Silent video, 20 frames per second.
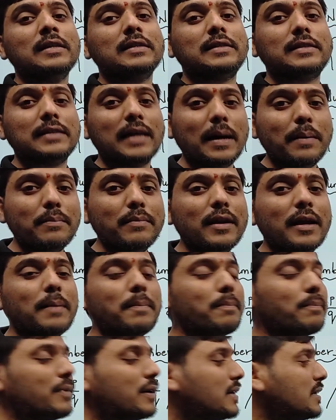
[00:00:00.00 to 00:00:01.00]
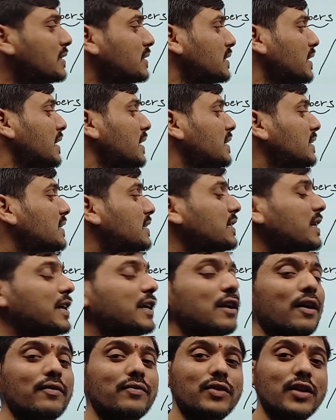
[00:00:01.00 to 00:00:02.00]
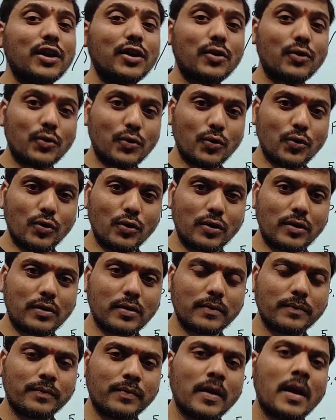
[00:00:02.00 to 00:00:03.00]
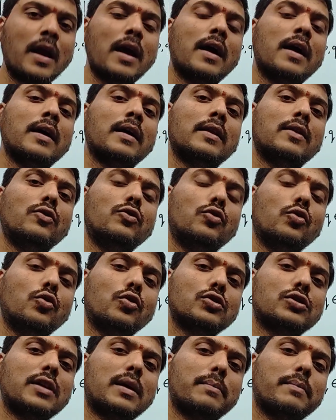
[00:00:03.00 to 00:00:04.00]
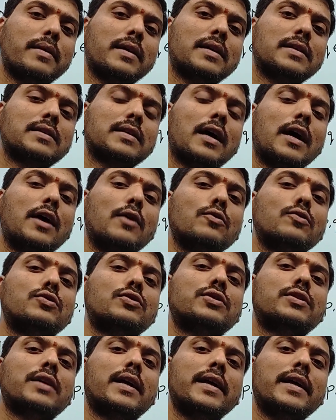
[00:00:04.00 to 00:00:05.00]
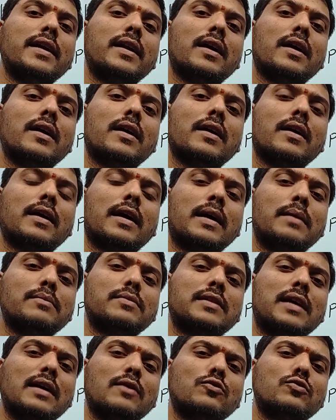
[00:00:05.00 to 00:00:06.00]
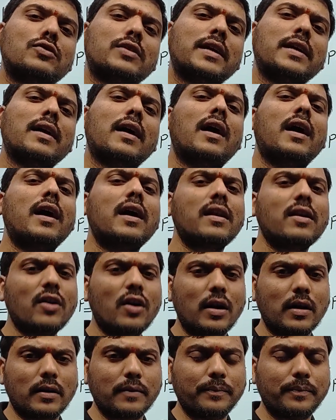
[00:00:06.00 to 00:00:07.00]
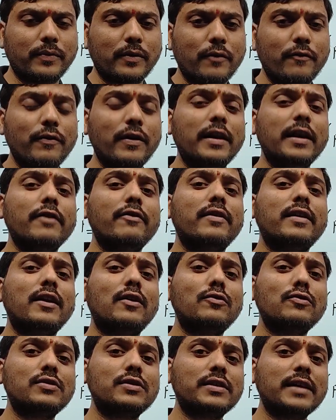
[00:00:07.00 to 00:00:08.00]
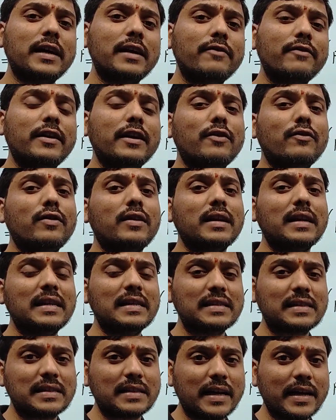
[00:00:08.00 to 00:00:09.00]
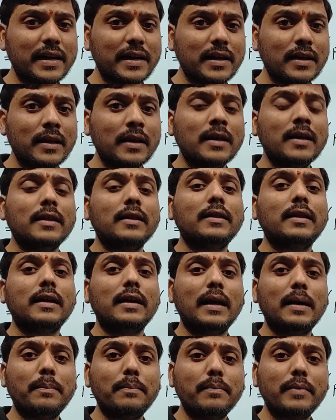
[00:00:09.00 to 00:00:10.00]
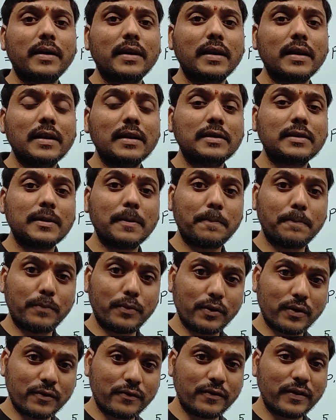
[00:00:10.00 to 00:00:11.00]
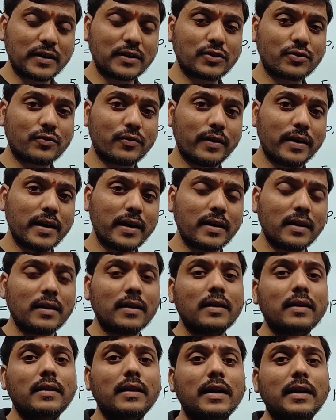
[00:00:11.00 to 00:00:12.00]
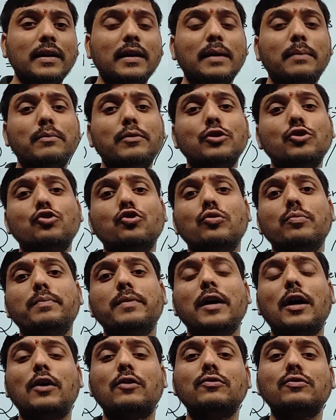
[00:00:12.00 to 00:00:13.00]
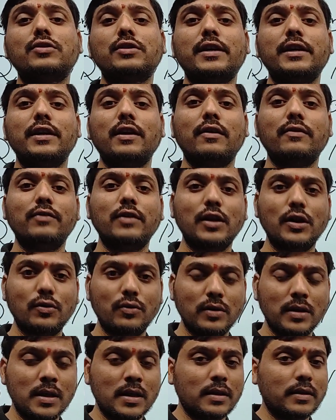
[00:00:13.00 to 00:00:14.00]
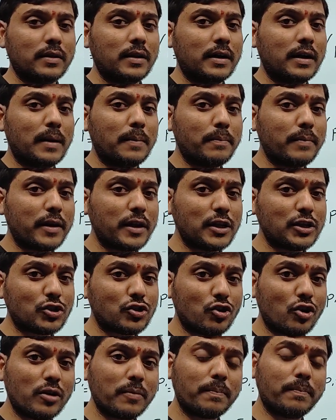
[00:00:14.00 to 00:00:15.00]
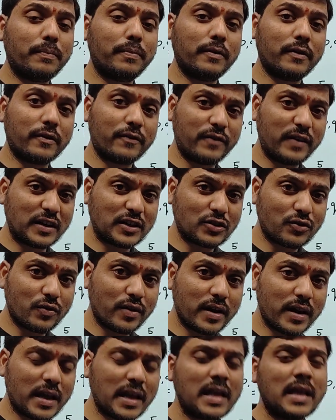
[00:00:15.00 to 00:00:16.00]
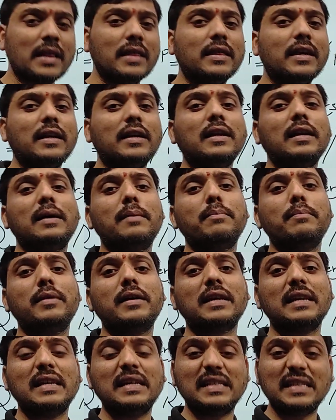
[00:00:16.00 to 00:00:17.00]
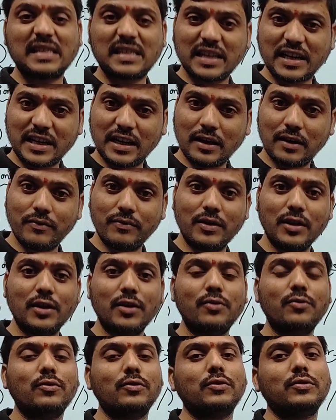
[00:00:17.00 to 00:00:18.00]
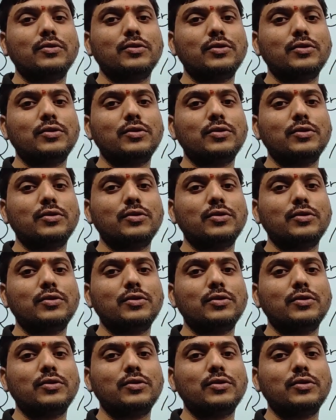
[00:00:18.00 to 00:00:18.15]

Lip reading: Some numbers inside of the root, those numbers outside comes outside or not. Whenever outside, whenever inside, the number is a perfect square, that number should be outside of the root. The number is not perfect square, that number inside of the root.